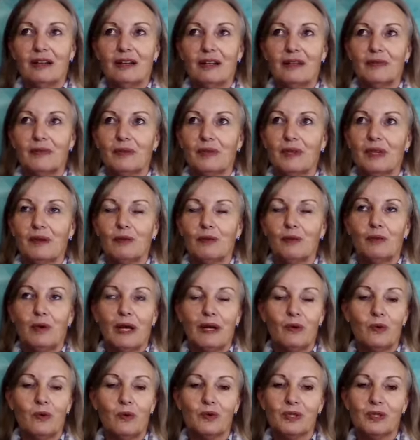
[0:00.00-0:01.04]
the one
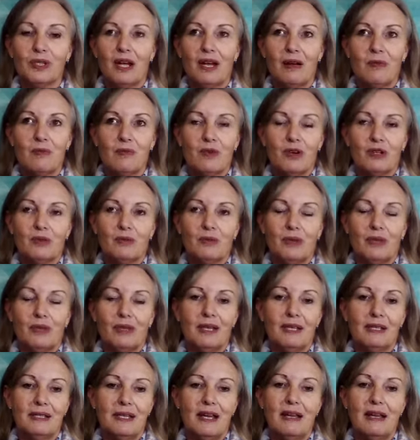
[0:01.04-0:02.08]
horse that I worked with,
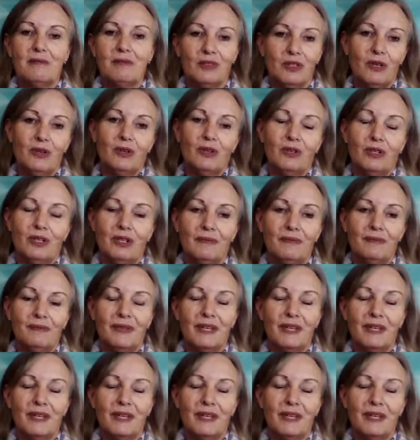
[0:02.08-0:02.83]
his name was Odin.